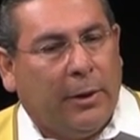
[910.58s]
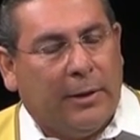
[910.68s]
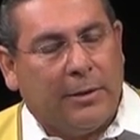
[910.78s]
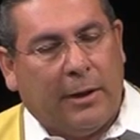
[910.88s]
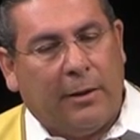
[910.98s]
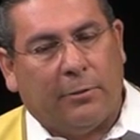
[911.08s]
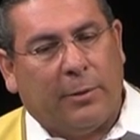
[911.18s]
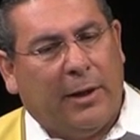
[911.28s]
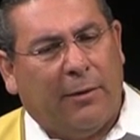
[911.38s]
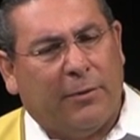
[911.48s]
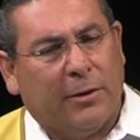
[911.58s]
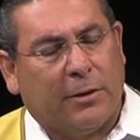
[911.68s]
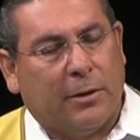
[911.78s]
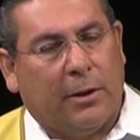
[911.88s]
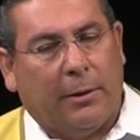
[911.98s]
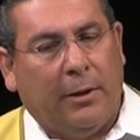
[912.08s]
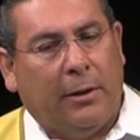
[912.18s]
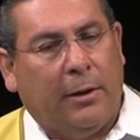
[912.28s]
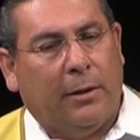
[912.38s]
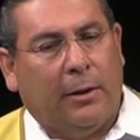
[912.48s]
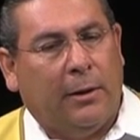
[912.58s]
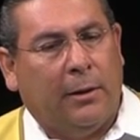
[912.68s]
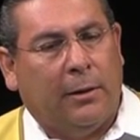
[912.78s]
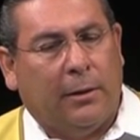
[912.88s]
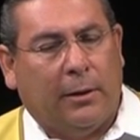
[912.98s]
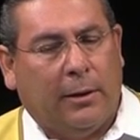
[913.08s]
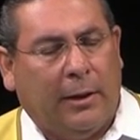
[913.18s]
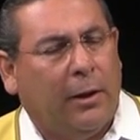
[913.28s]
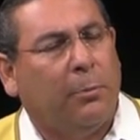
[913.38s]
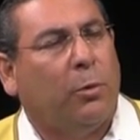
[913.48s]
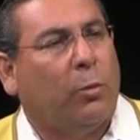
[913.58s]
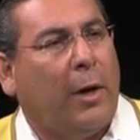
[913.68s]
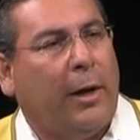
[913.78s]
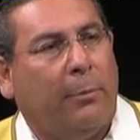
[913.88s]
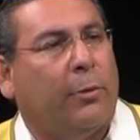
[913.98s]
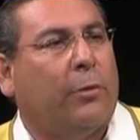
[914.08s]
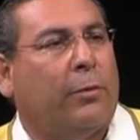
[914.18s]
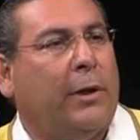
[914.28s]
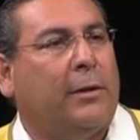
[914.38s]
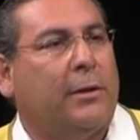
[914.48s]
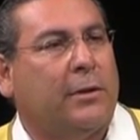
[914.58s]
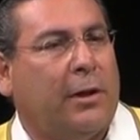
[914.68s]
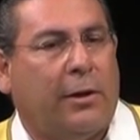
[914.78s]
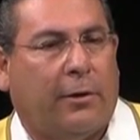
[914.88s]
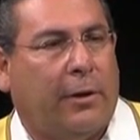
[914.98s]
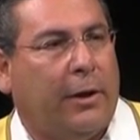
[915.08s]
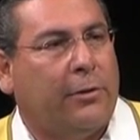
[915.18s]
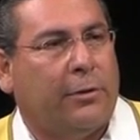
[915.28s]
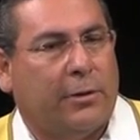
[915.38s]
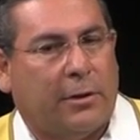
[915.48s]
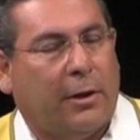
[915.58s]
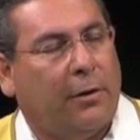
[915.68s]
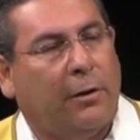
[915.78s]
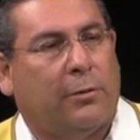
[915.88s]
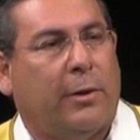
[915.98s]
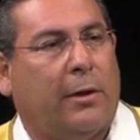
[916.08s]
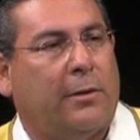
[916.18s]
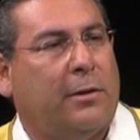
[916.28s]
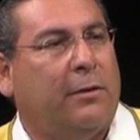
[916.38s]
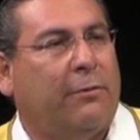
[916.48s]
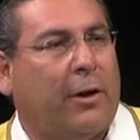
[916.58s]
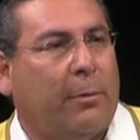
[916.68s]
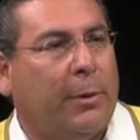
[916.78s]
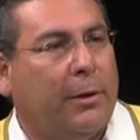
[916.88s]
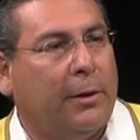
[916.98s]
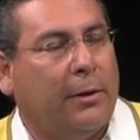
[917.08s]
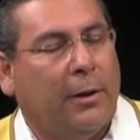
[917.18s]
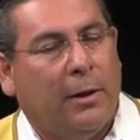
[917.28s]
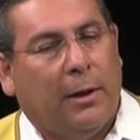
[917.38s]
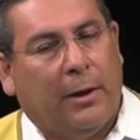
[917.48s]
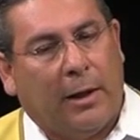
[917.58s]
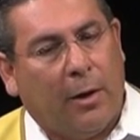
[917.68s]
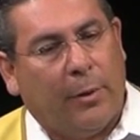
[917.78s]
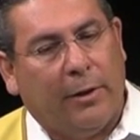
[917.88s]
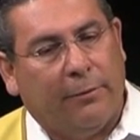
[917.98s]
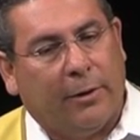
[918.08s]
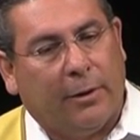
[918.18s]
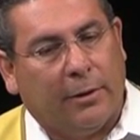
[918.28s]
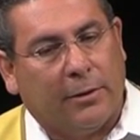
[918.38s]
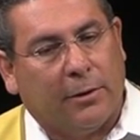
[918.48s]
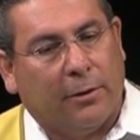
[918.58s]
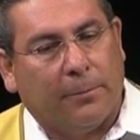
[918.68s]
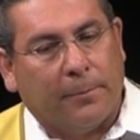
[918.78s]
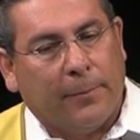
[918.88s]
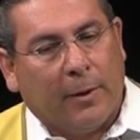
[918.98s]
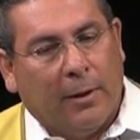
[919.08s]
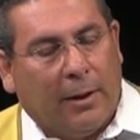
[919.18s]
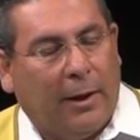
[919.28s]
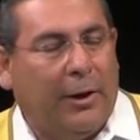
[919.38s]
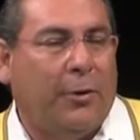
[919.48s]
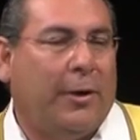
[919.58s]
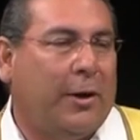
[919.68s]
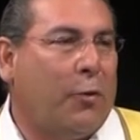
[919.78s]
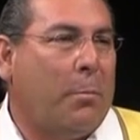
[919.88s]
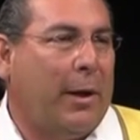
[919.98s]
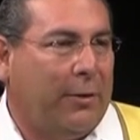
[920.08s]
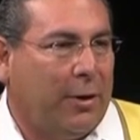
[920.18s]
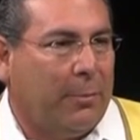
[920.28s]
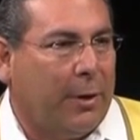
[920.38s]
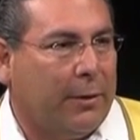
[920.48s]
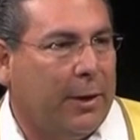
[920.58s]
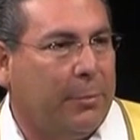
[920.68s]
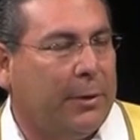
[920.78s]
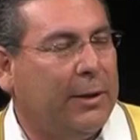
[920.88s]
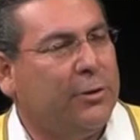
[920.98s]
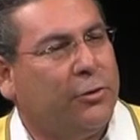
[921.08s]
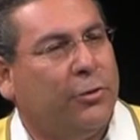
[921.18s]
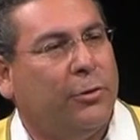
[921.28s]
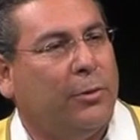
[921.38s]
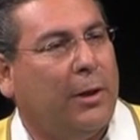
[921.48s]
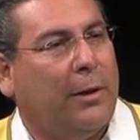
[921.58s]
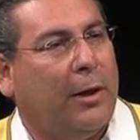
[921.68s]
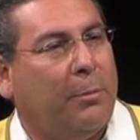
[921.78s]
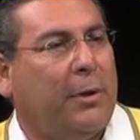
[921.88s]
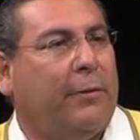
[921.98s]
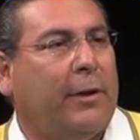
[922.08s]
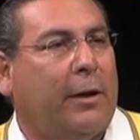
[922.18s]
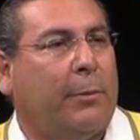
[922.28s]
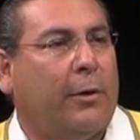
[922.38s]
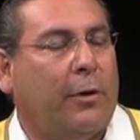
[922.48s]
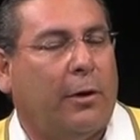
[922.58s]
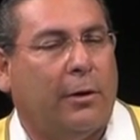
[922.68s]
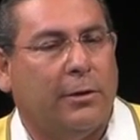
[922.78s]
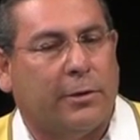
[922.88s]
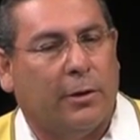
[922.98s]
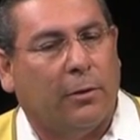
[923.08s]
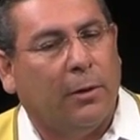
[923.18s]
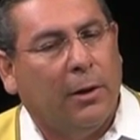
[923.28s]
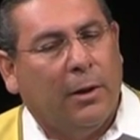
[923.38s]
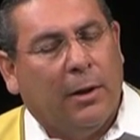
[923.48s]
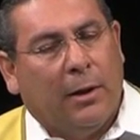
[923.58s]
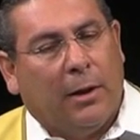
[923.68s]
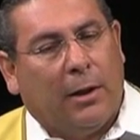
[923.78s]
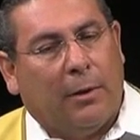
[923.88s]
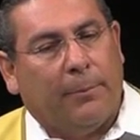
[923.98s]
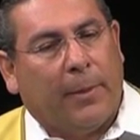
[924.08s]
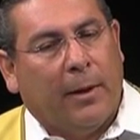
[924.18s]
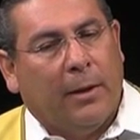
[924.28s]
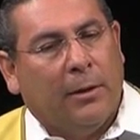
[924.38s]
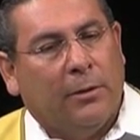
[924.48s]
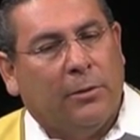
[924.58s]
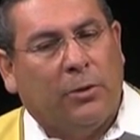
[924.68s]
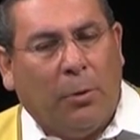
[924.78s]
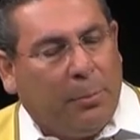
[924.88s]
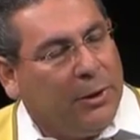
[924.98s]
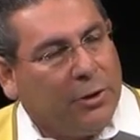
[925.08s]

as natives, we have this uh, in, in, in inalienable right and birthright to study our nature and study things around us and the environment and, and how we live in it. And so I know I get romantic about that, but that's true. I, I believe that in my heart. And so um, don't be